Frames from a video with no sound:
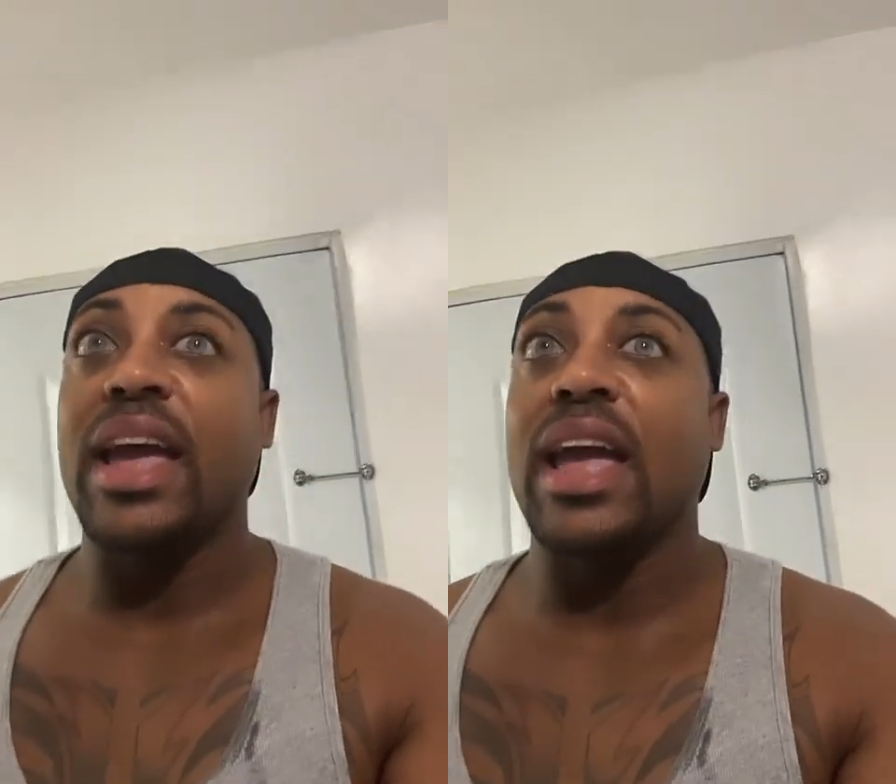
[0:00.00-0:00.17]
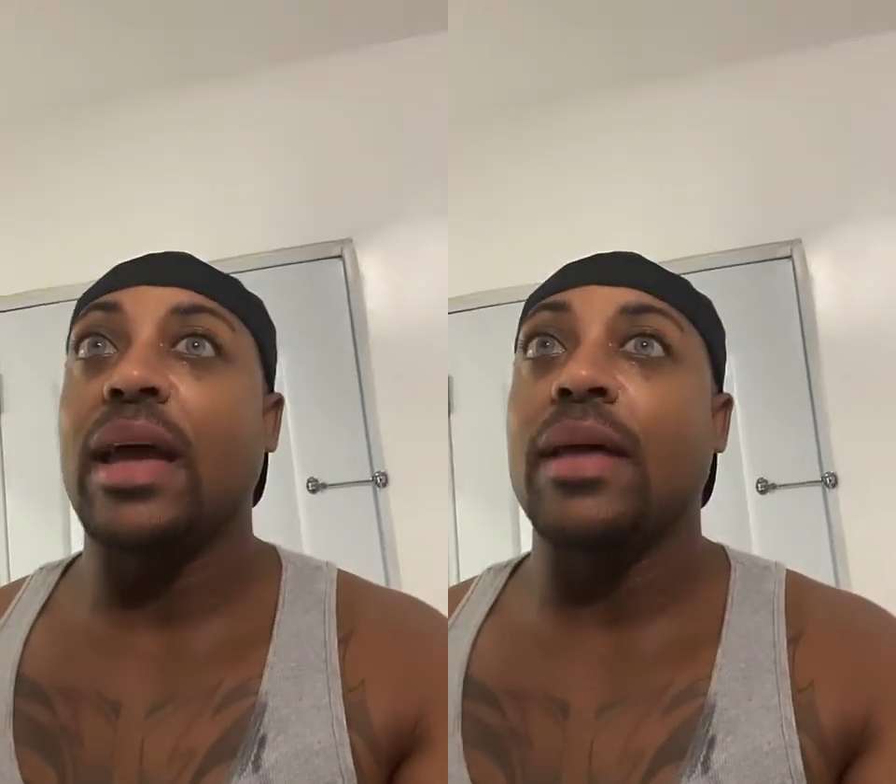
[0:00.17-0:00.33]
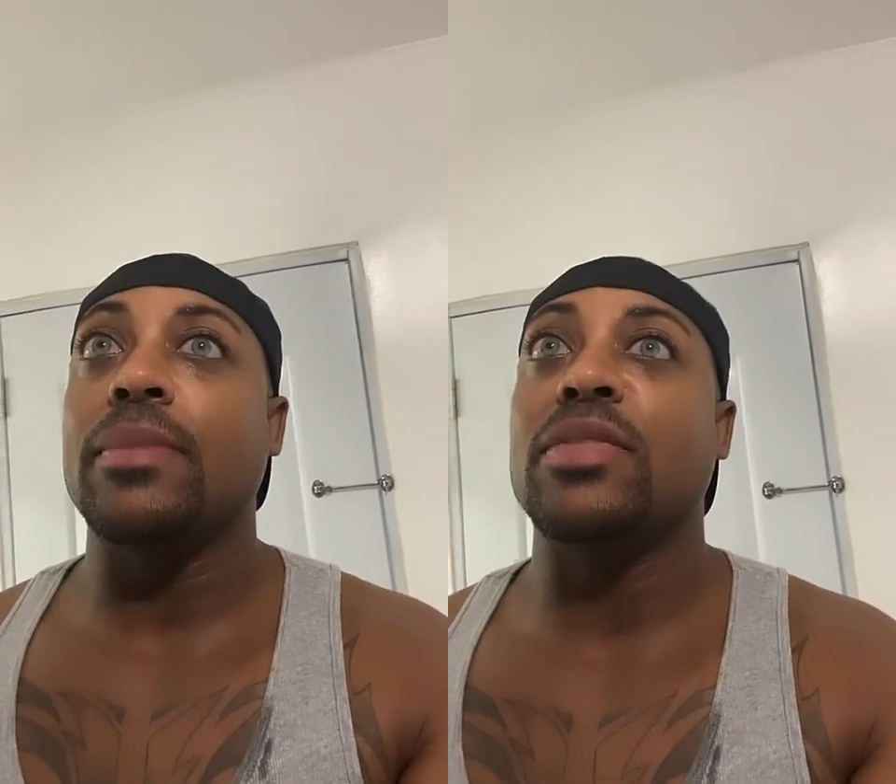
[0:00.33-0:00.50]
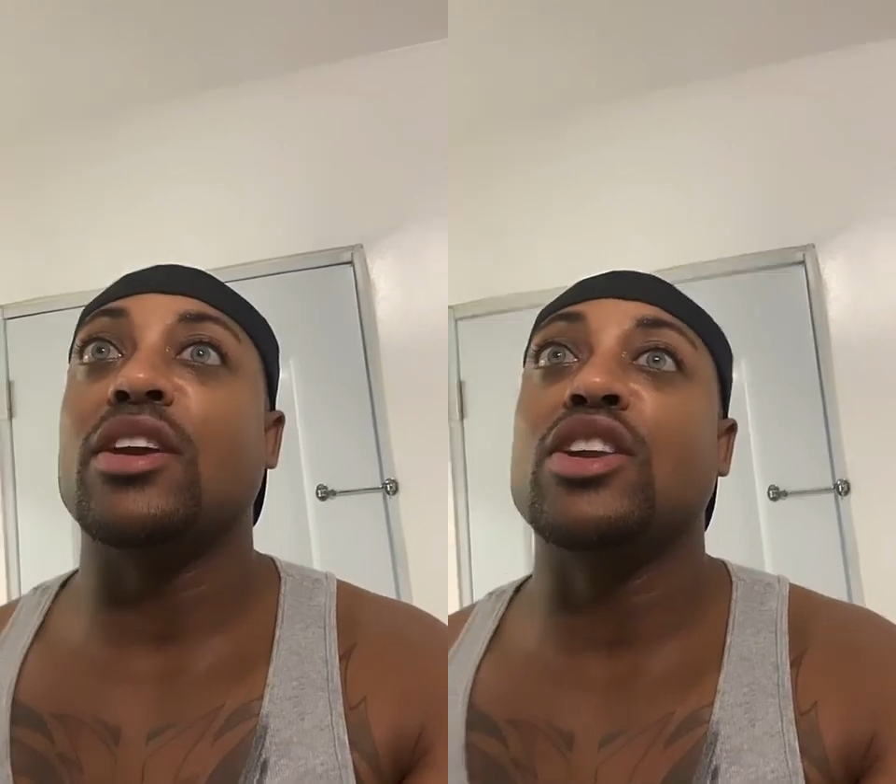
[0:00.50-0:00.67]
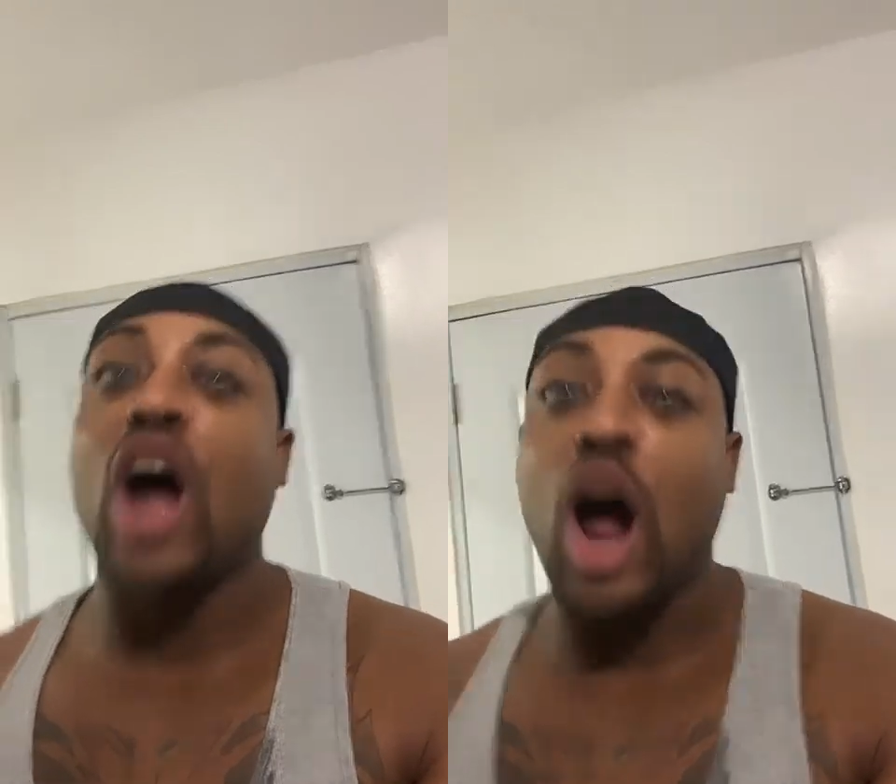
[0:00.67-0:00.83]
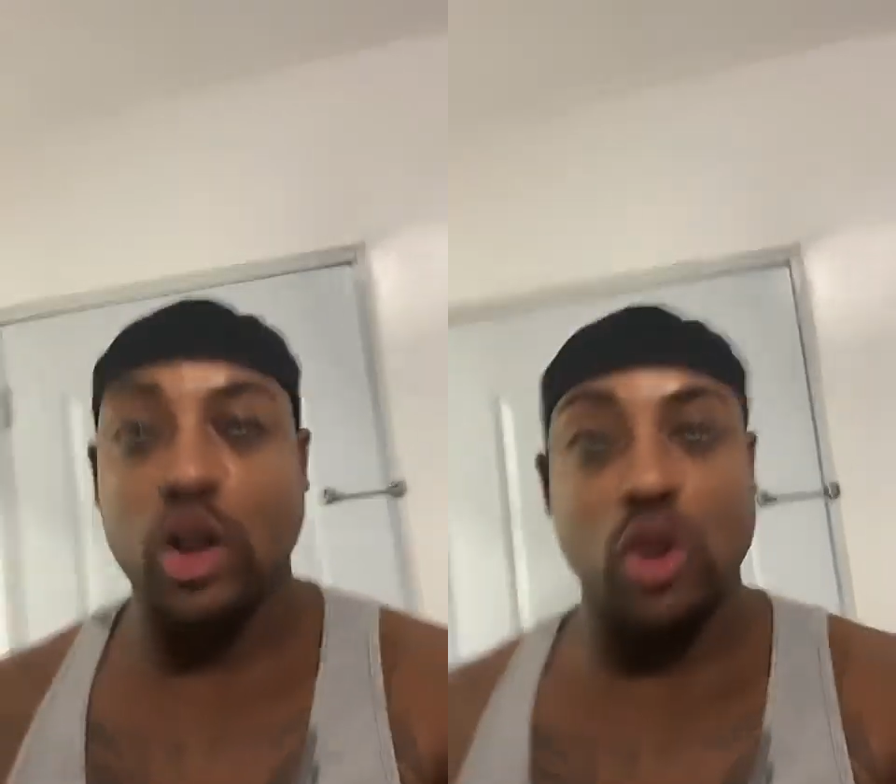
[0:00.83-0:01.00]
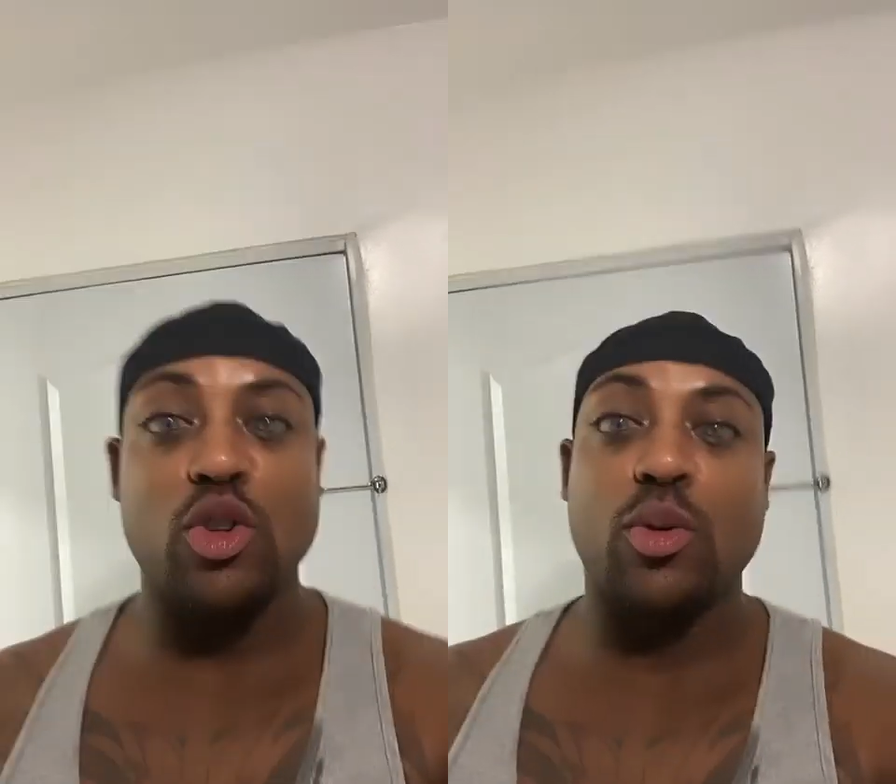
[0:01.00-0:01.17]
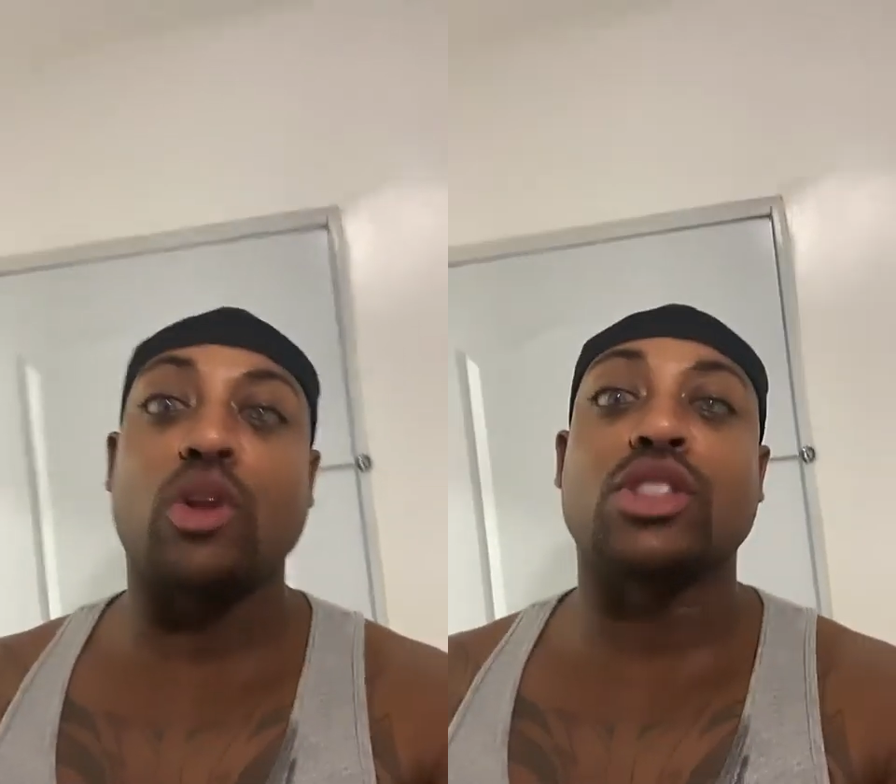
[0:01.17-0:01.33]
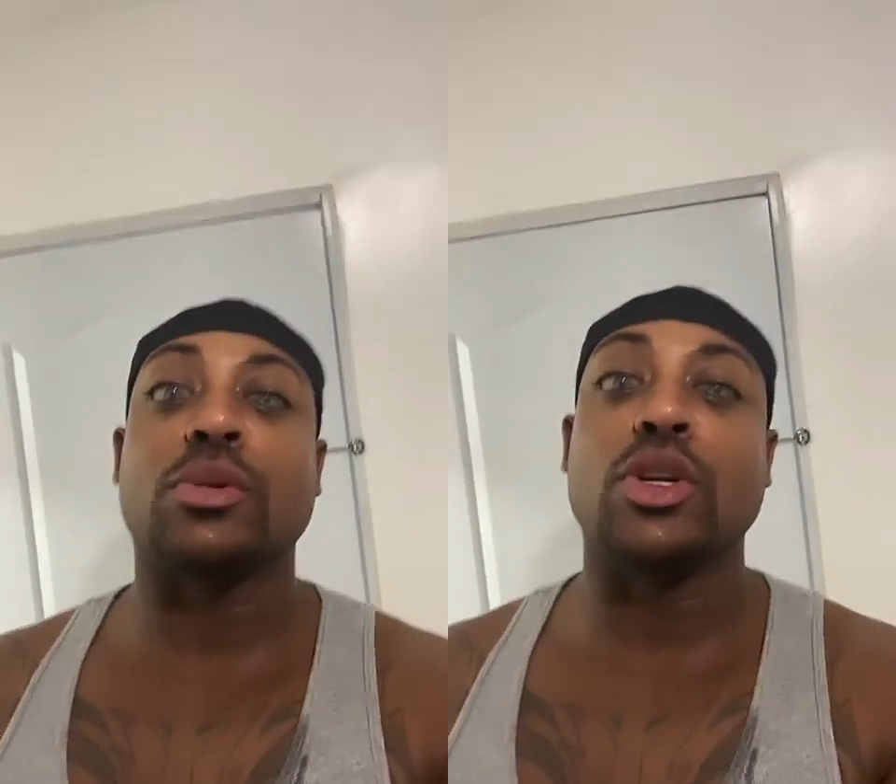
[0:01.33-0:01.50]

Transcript: and the doctor who's supposed to